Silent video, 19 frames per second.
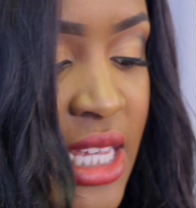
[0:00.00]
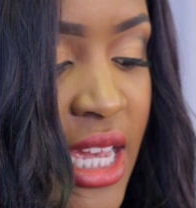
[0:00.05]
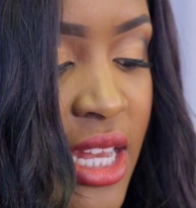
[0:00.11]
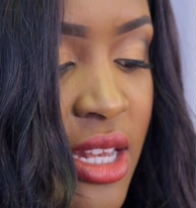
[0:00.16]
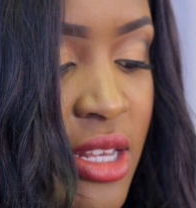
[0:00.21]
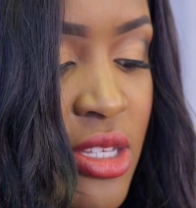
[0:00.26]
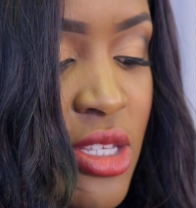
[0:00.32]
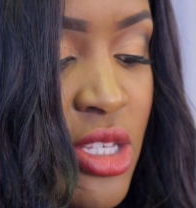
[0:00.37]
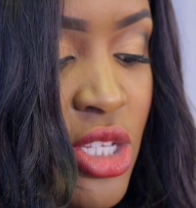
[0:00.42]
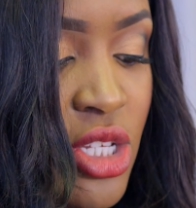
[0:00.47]

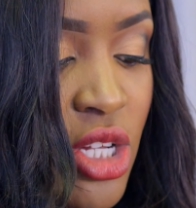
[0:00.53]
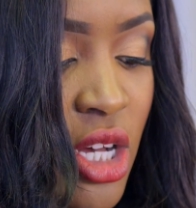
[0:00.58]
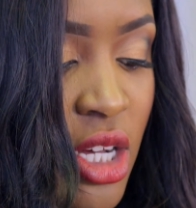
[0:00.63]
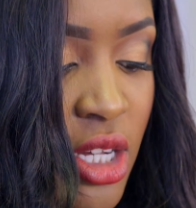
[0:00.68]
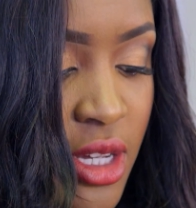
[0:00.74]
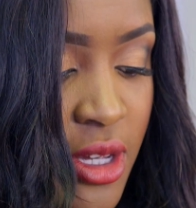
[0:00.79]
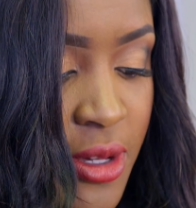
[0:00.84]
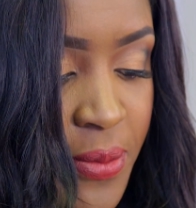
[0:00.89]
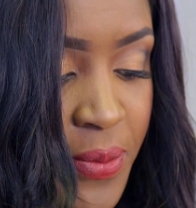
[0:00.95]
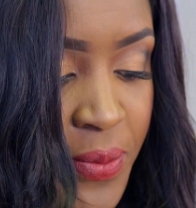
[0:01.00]
getting
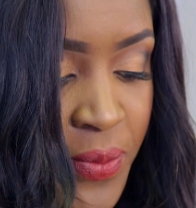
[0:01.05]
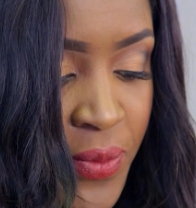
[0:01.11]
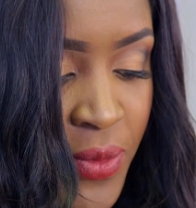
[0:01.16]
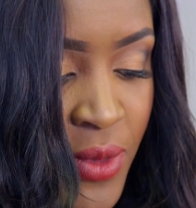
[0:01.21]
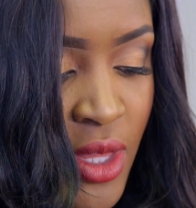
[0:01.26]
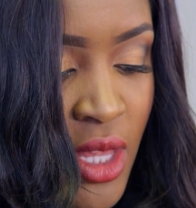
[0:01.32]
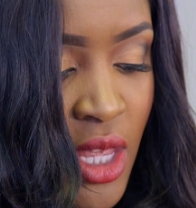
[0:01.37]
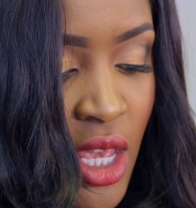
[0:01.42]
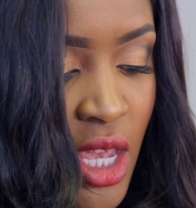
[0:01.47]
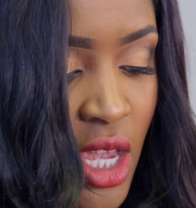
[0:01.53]
stuck
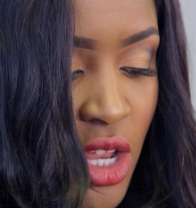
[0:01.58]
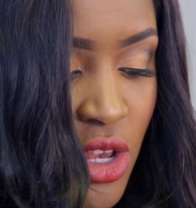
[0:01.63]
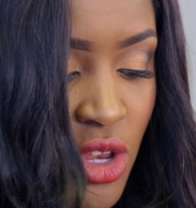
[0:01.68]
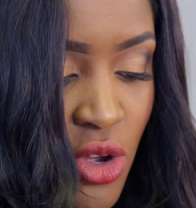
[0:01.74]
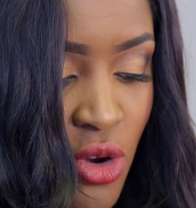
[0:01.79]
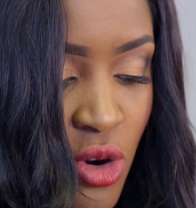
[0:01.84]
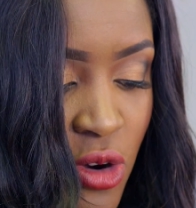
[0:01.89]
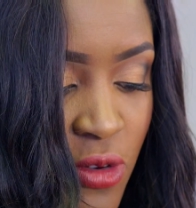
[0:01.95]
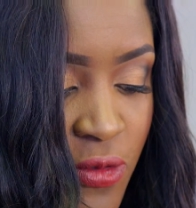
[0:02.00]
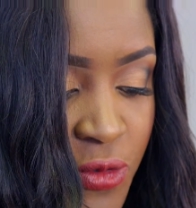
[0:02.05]
in
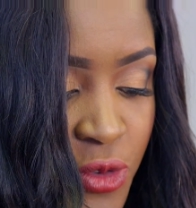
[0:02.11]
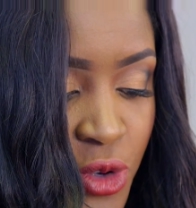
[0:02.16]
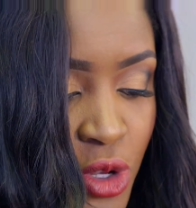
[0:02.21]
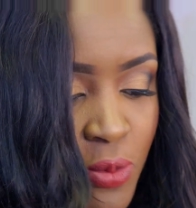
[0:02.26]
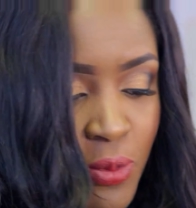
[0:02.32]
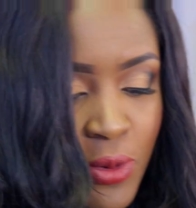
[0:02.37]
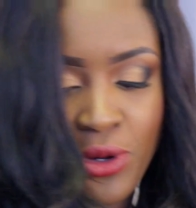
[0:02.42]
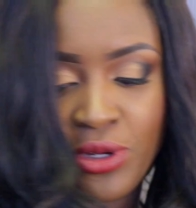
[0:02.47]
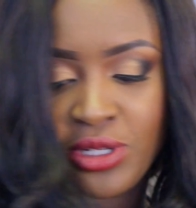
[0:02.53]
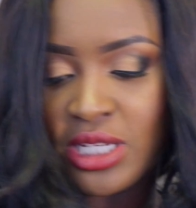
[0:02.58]
your
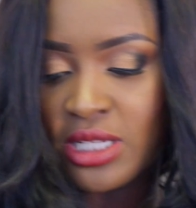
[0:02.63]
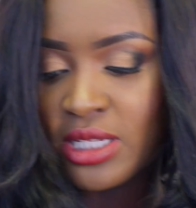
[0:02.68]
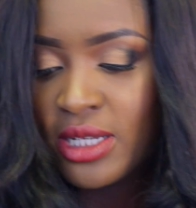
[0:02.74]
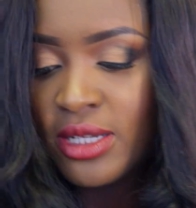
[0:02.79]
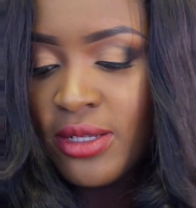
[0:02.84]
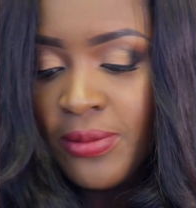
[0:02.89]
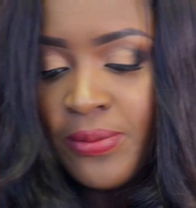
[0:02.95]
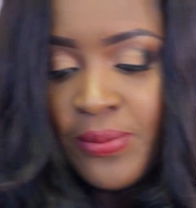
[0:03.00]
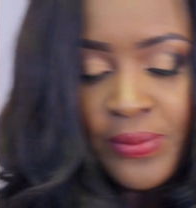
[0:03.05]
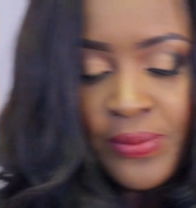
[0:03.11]
food processor.